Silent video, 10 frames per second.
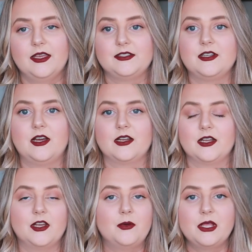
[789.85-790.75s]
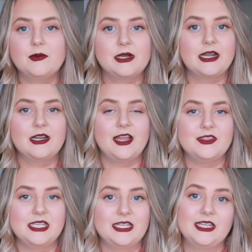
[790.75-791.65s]
It's not gonna go anywhere.
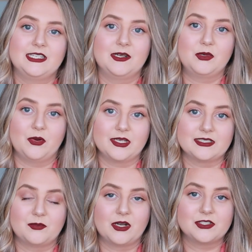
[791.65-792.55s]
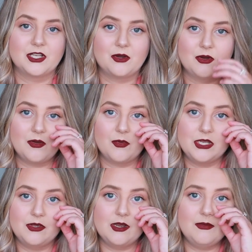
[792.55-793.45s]
And then it ended up going somewhere. So
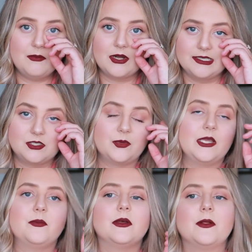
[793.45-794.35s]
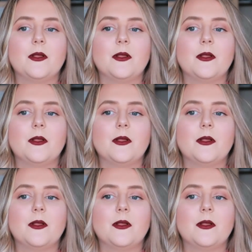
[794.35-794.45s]
when you get a membrane sweep,